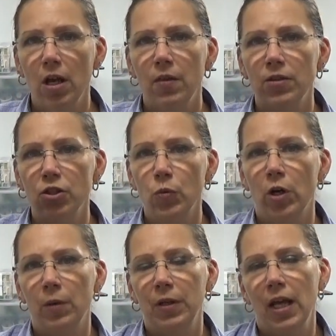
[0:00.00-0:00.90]
This is where
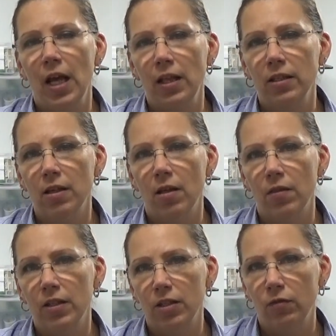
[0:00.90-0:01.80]
I'm going to end
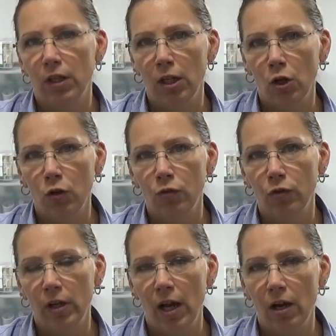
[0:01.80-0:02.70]
this video for
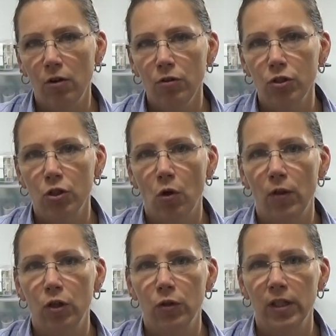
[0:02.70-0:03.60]
now so
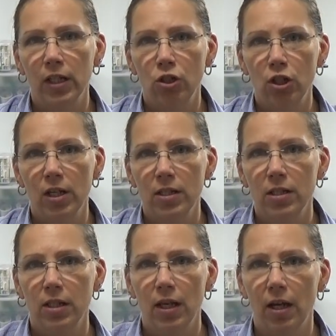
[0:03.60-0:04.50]
that you can get a chance
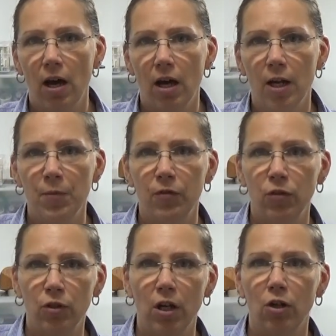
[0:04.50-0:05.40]
to get caught up if
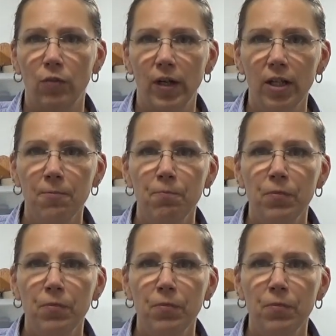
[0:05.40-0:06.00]
you're not already.